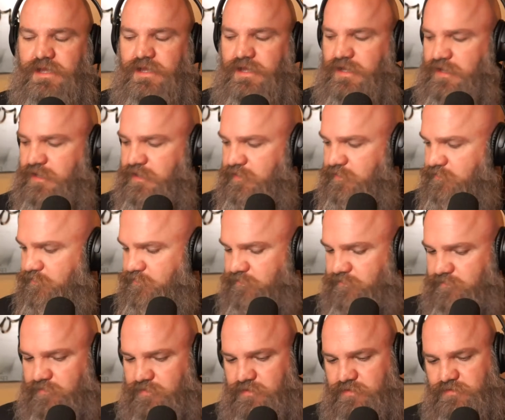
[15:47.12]
Um,
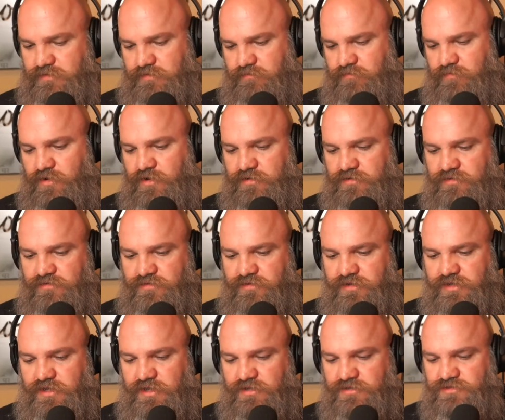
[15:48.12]
Martin Luther
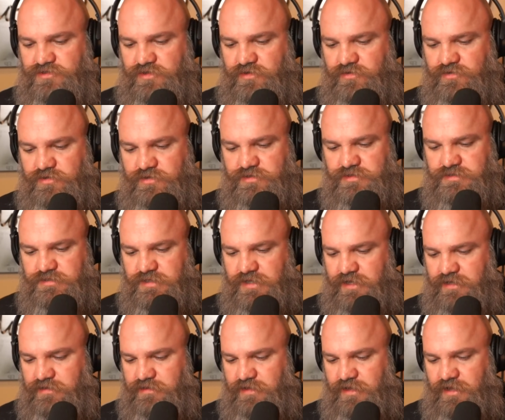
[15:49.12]
King Jr.
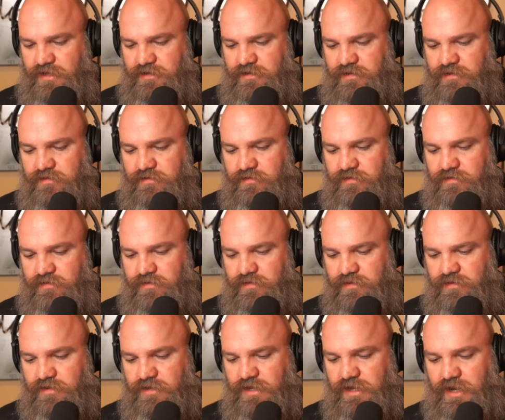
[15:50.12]
said that
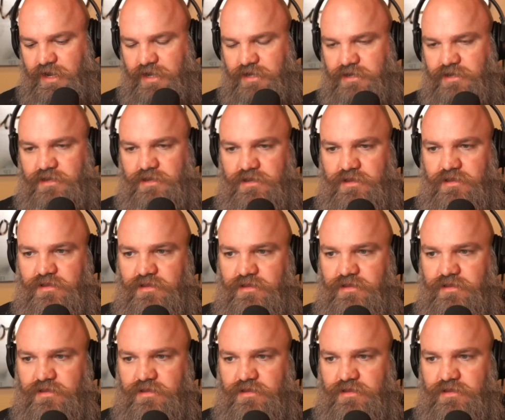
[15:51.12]
any